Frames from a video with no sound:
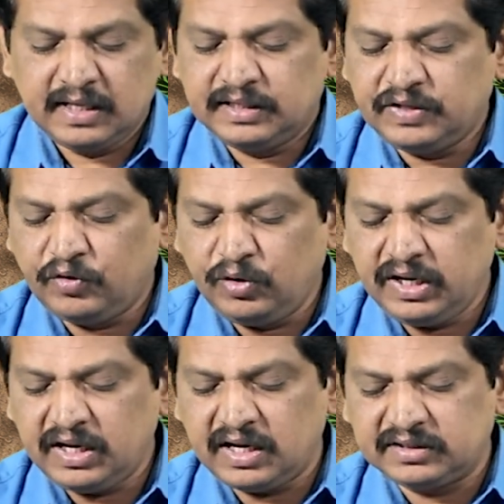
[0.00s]
The
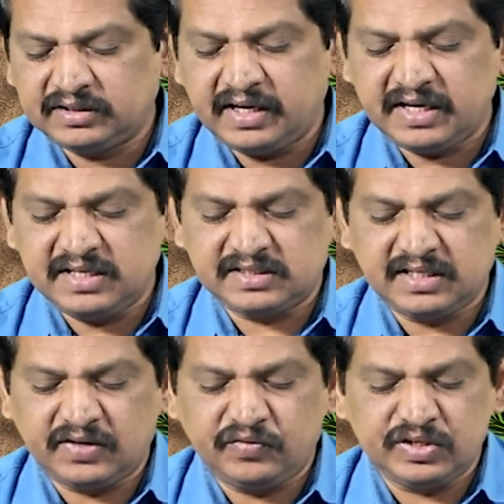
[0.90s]
only authority is
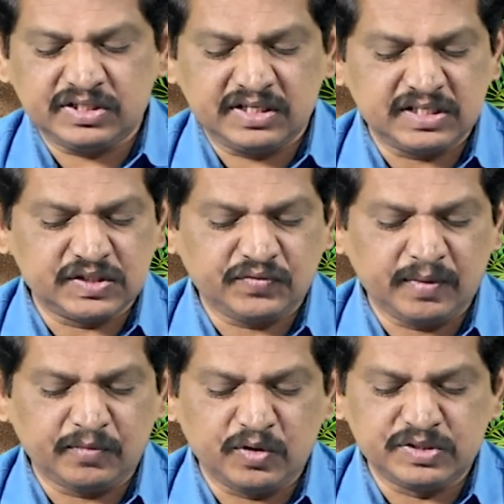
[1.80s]
that which results
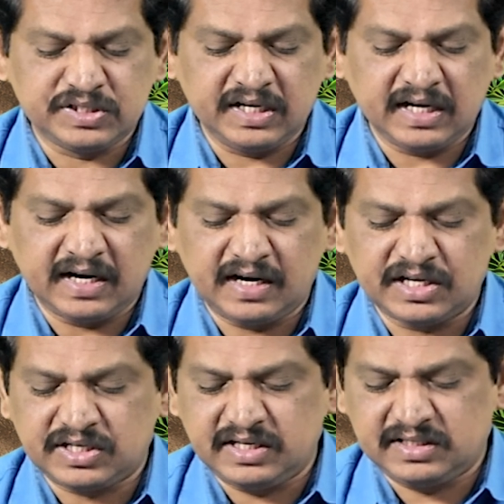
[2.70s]
from questioning and
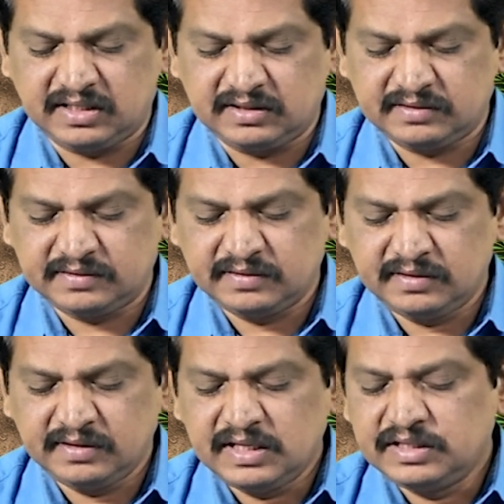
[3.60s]
rationalizing.
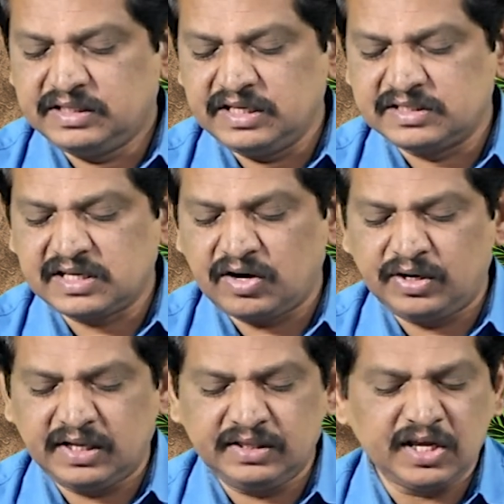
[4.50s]
Theists
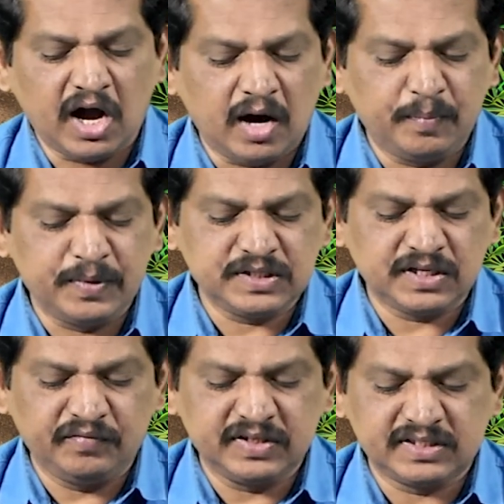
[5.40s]
have done the opposite
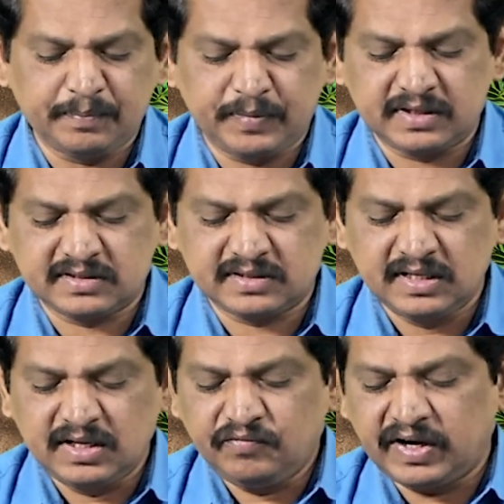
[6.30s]
of the skeptics,
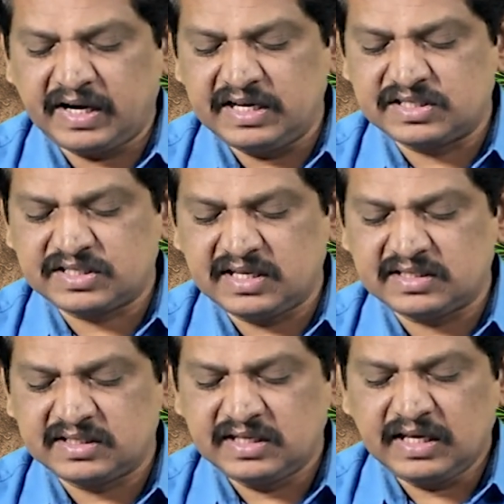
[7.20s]
for
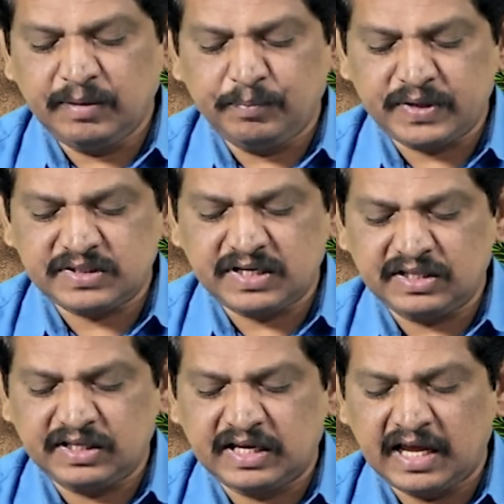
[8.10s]
instance, imprisoning
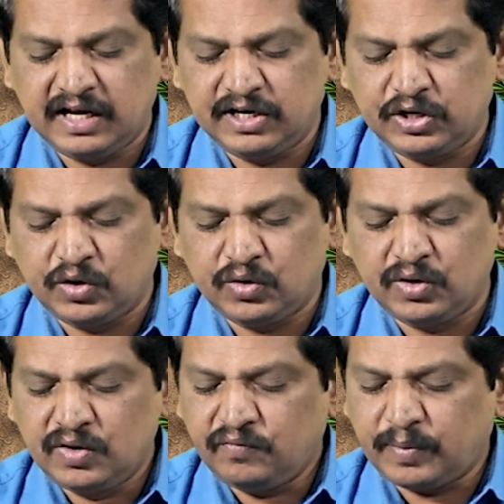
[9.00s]
the Galileo
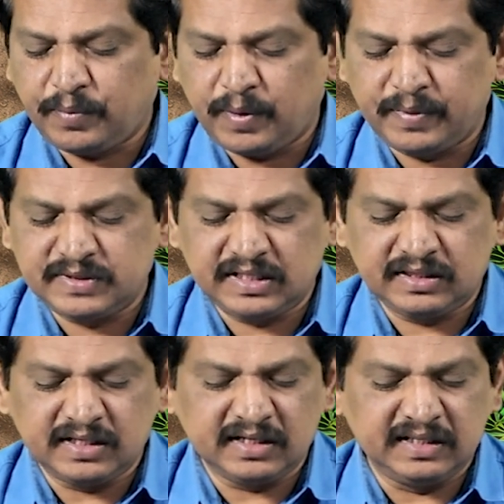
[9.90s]
for proposing
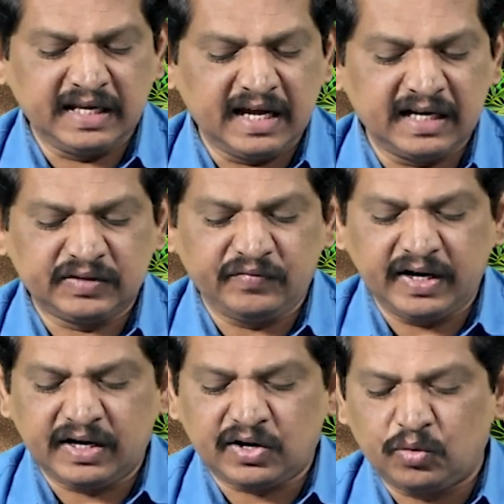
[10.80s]
that the earth
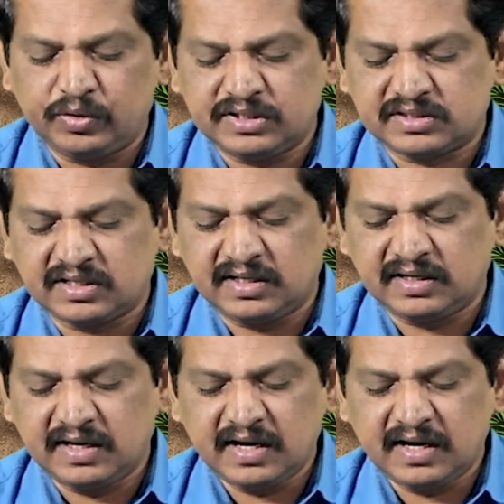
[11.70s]
went round the sun